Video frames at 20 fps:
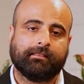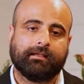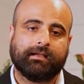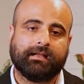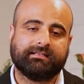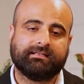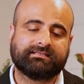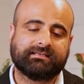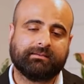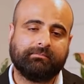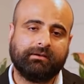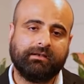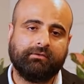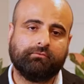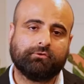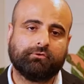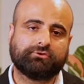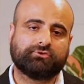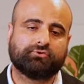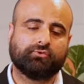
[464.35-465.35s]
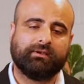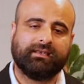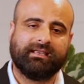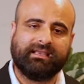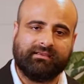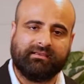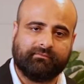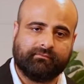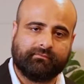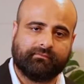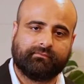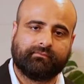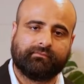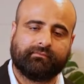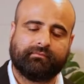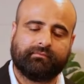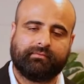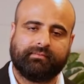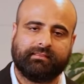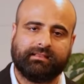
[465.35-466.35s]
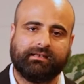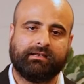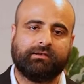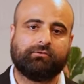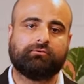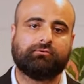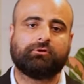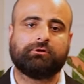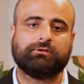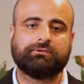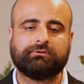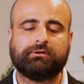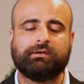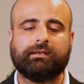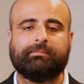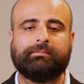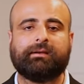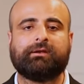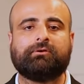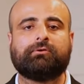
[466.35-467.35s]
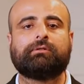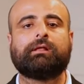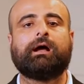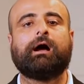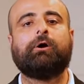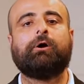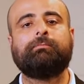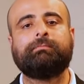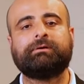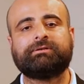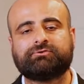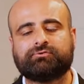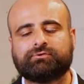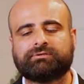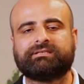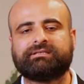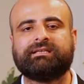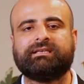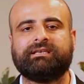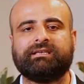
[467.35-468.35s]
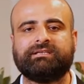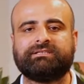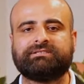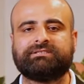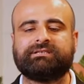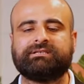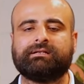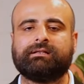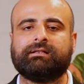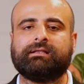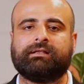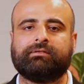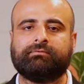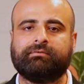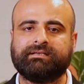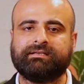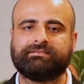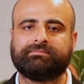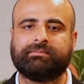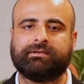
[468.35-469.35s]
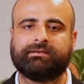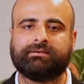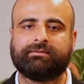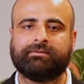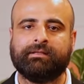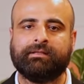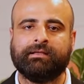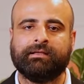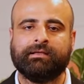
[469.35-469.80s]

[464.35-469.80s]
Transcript: and somebody wants to leave, then it would also depend on how much was the initial investment.